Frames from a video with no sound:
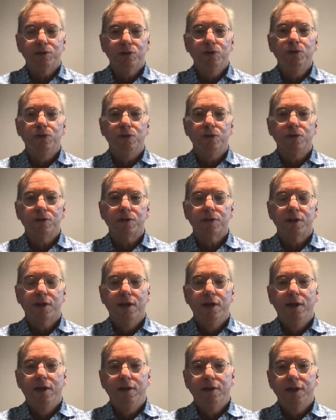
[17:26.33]
tools
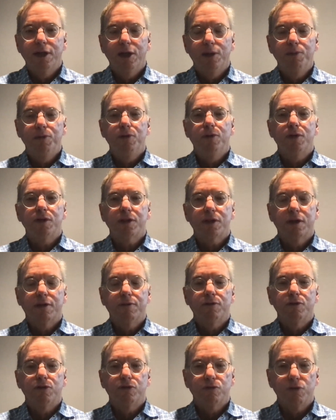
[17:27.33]
to help you
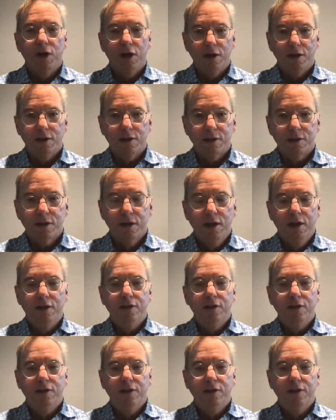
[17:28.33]
discover drugs,